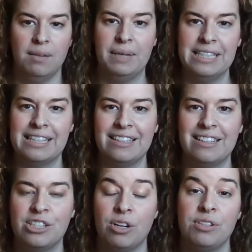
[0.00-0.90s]

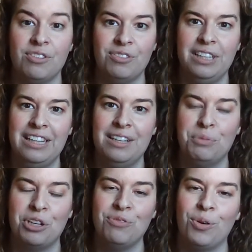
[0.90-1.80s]
Amazing. So I definitely am
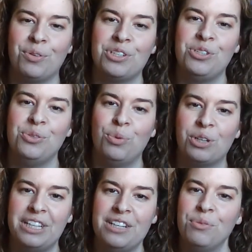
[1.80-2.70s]
looking forward to
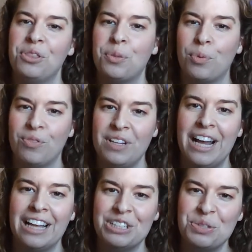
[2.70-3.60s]
working with the Peruvian
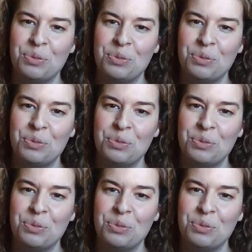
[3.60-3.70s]
Highland